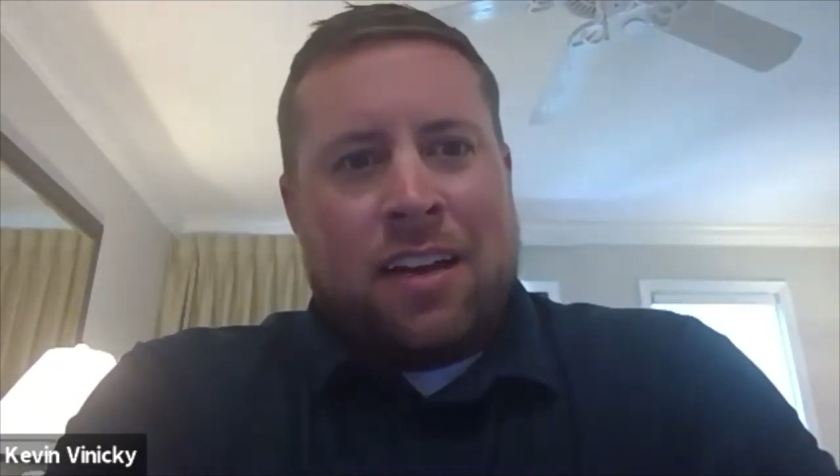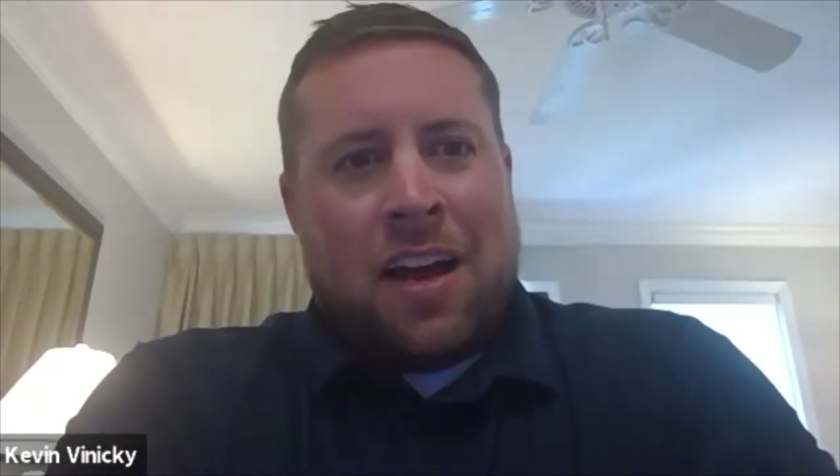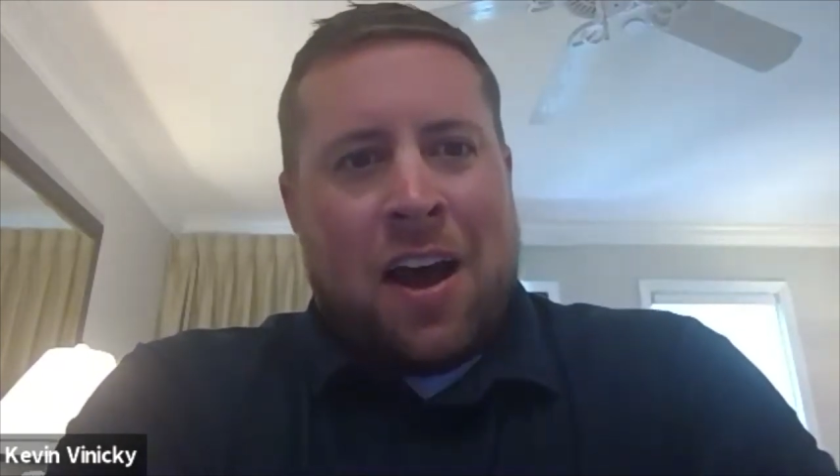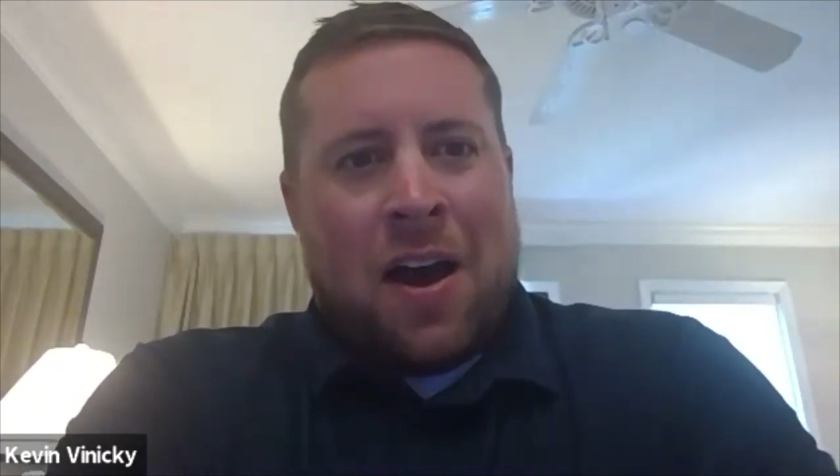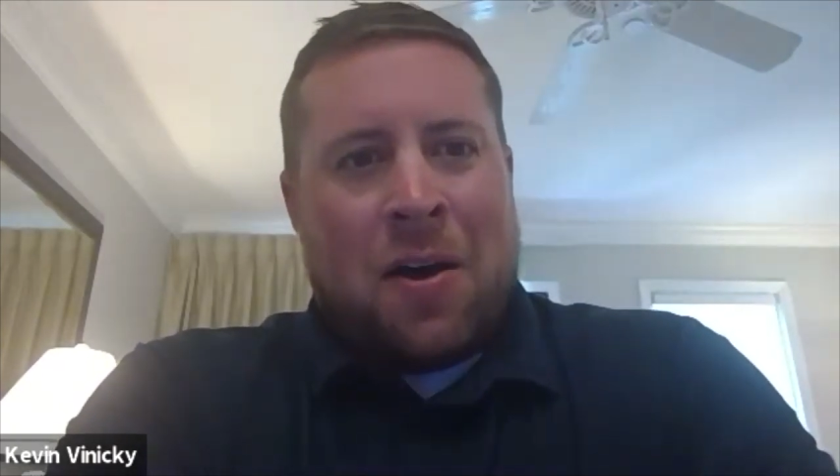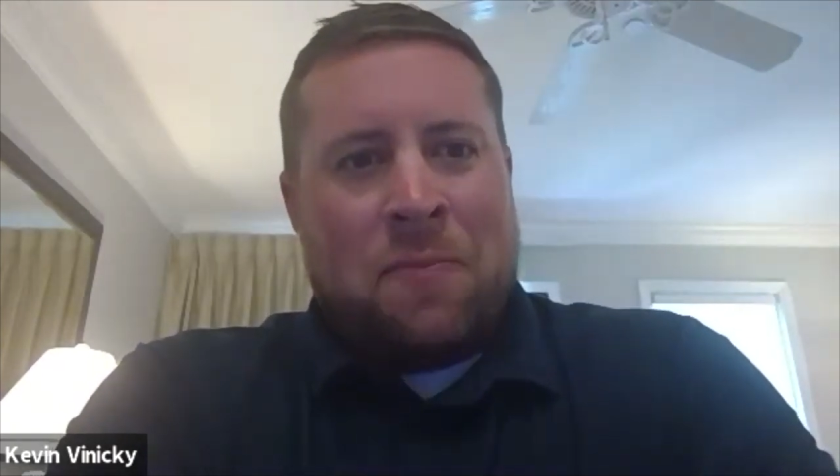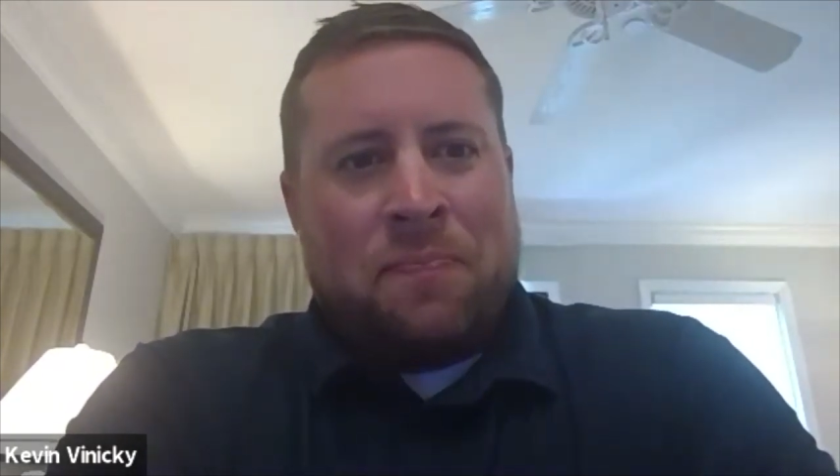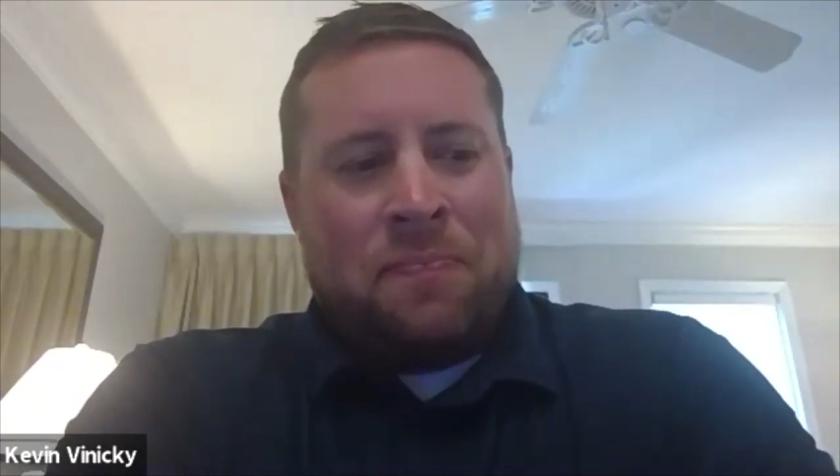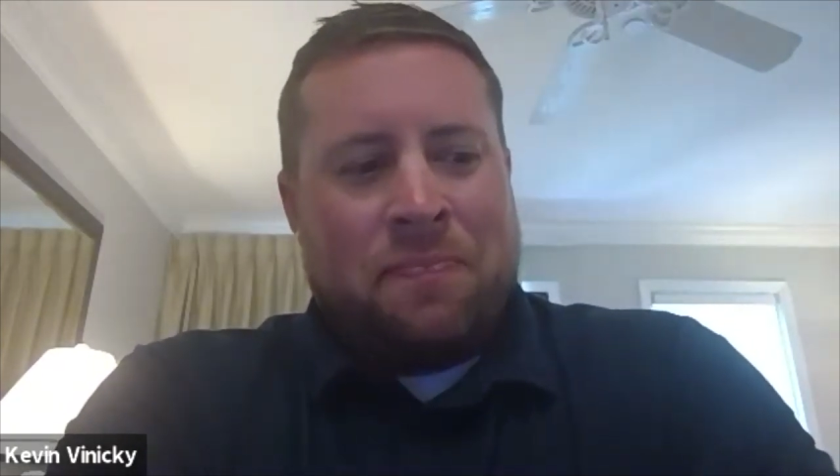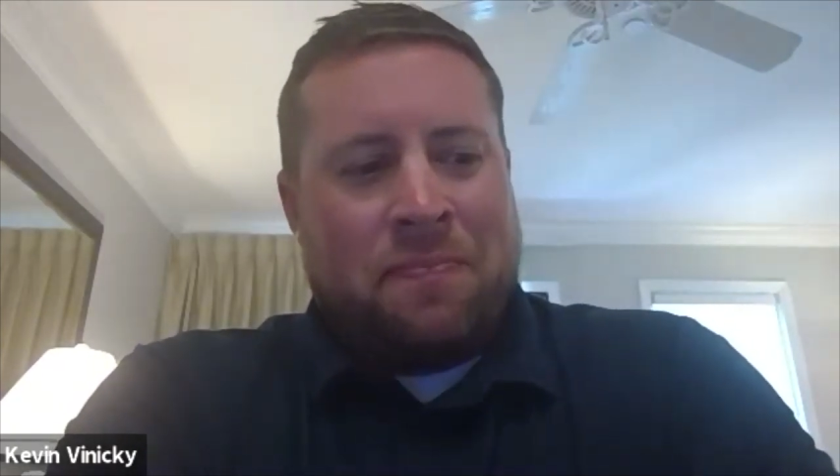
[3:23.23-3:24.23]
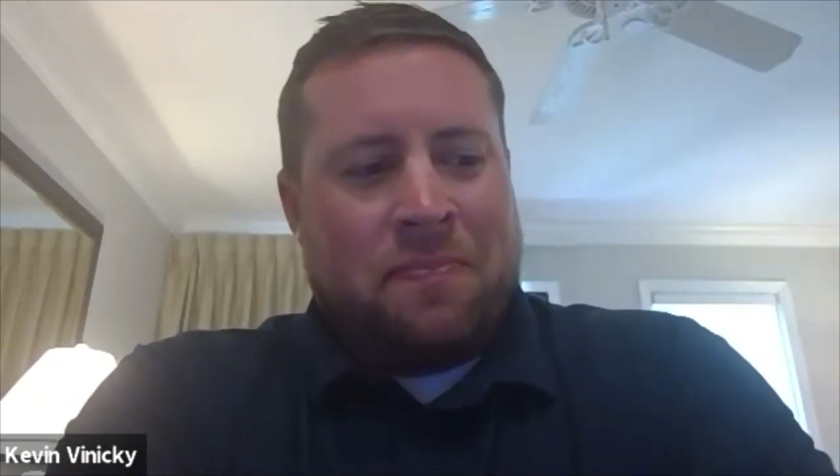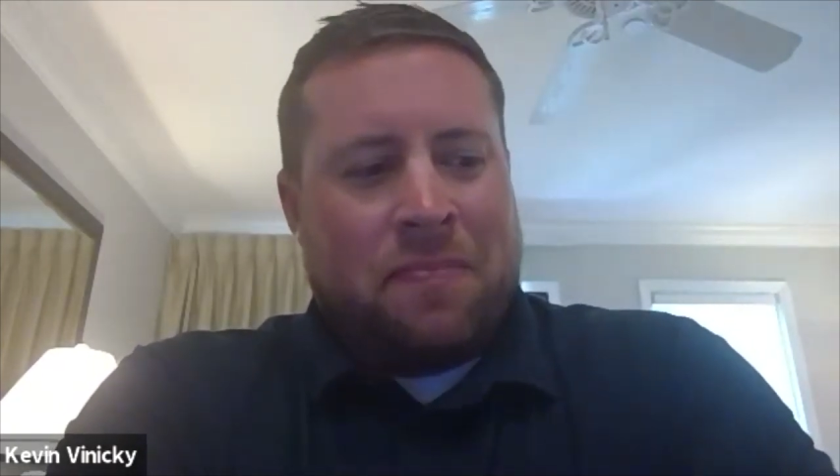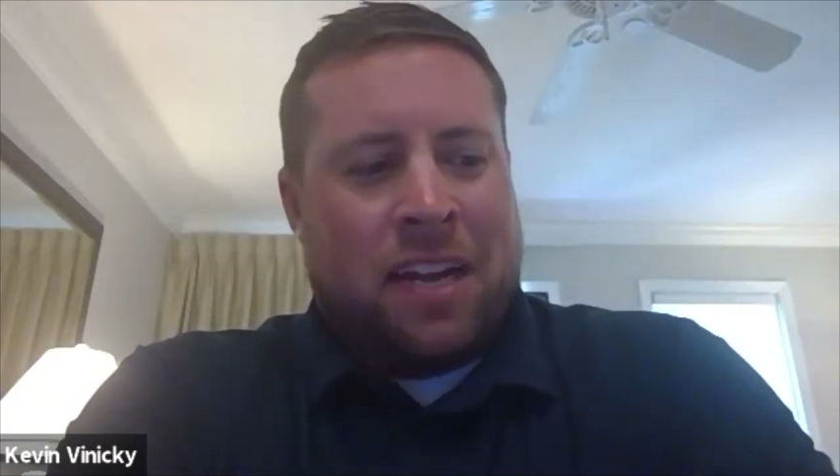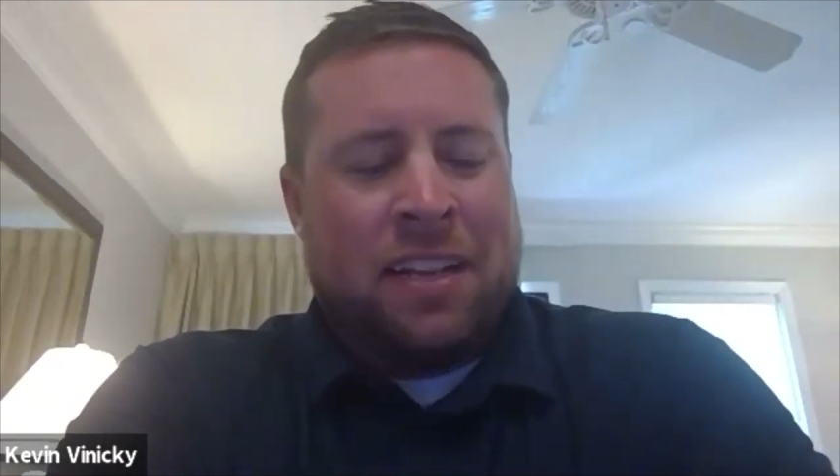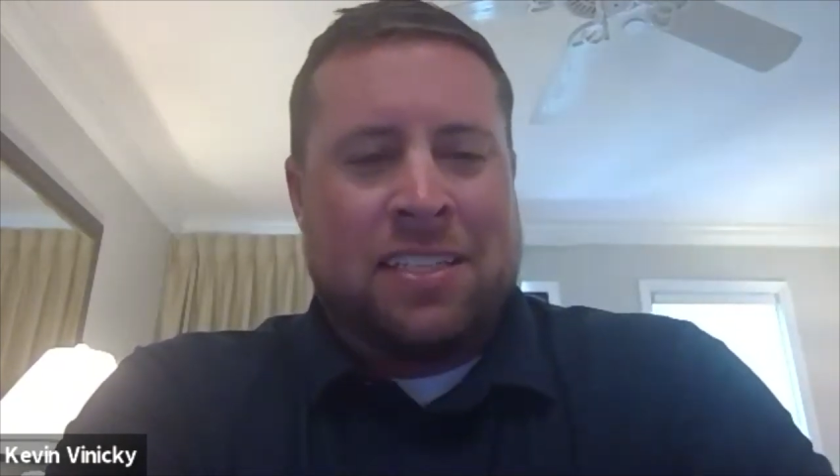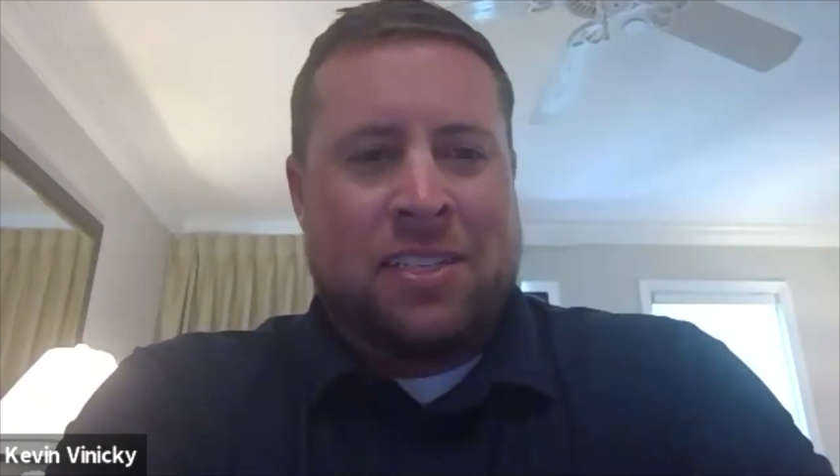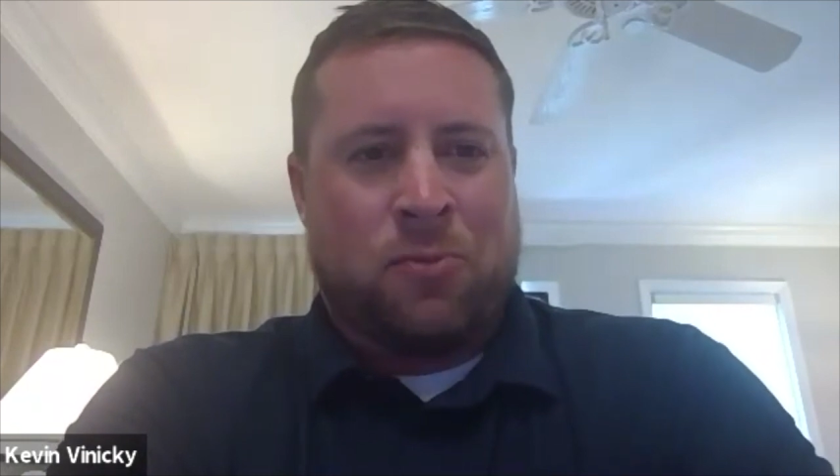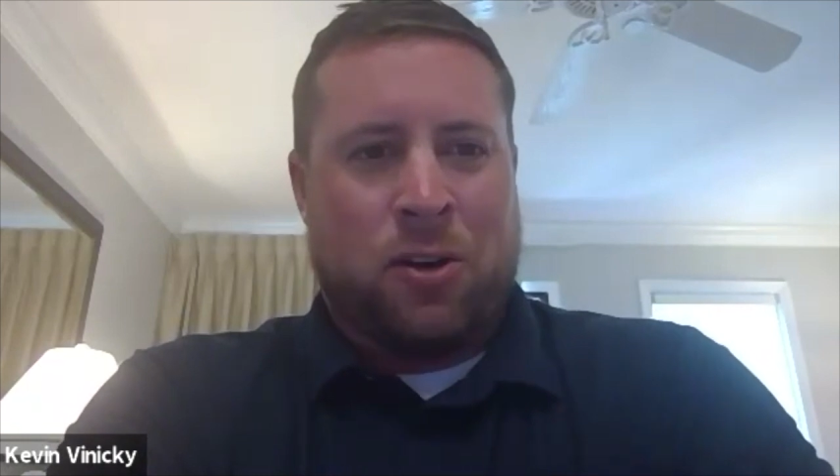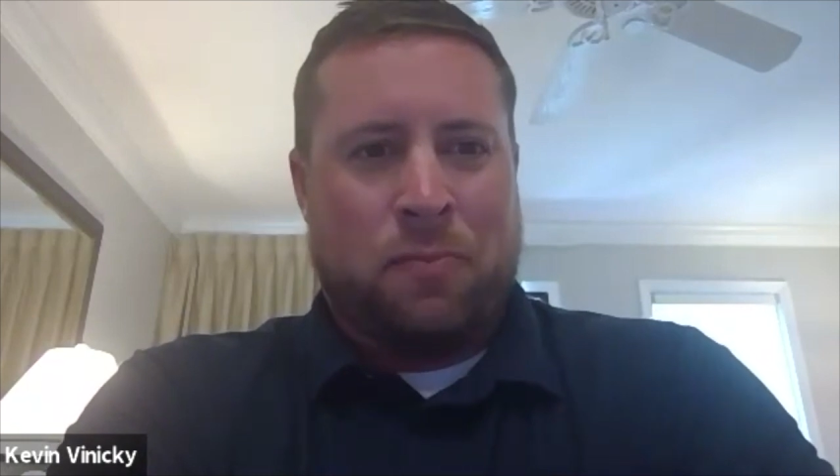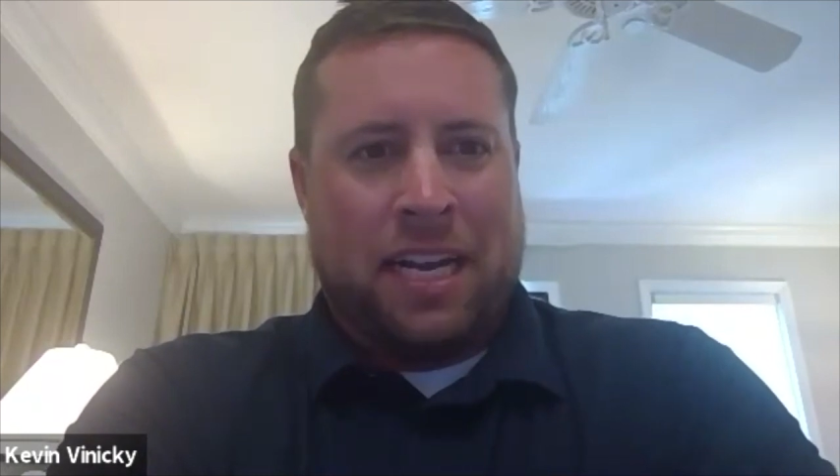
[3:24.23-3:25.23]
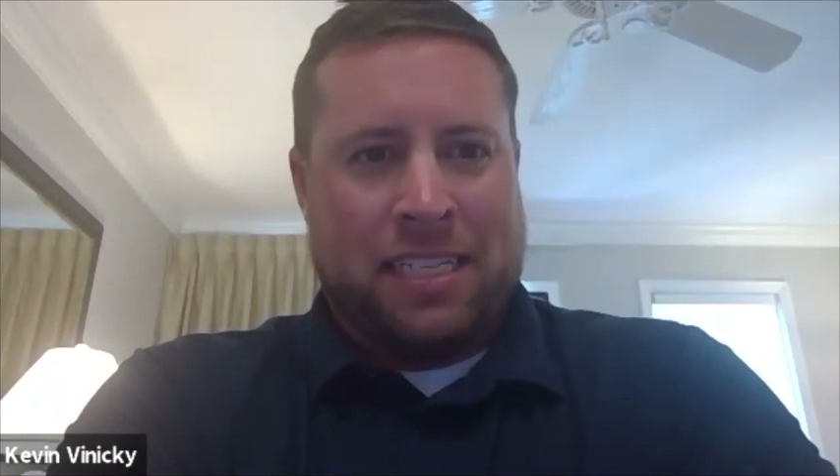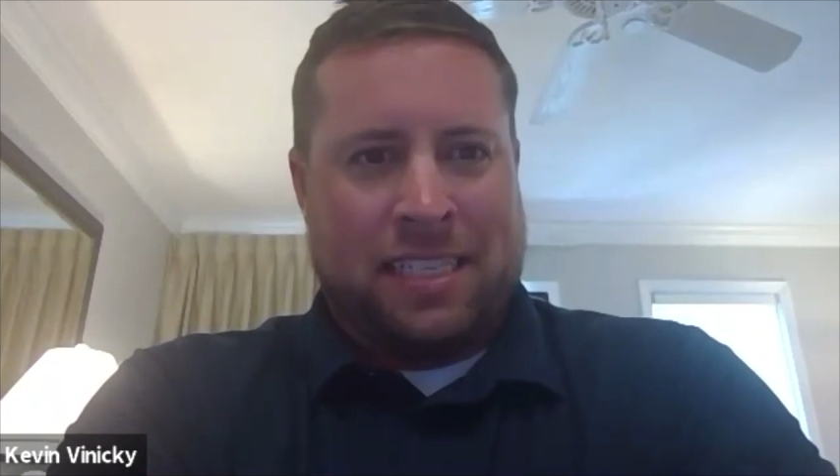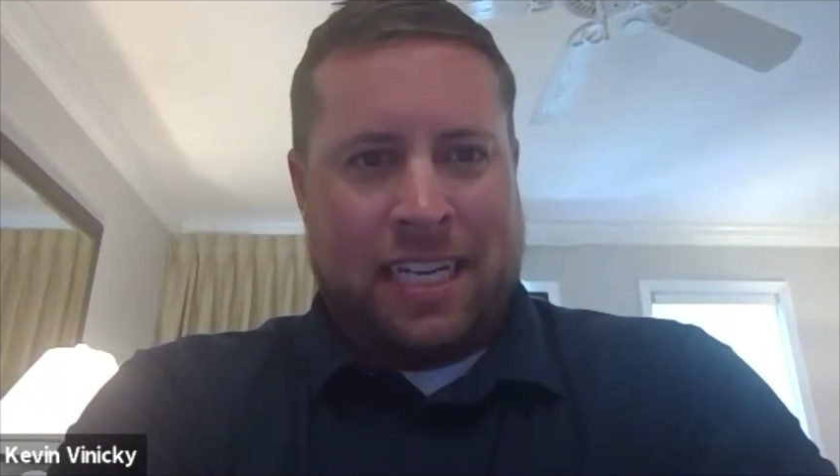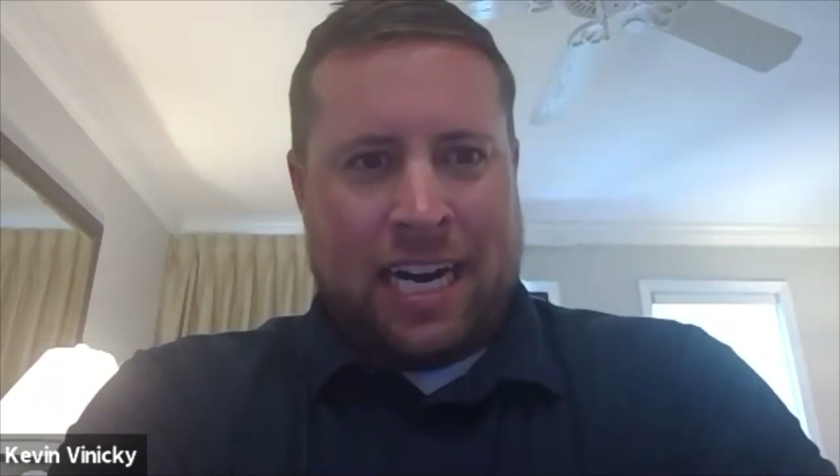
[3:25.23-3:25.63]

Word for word: Um, and this is where BAC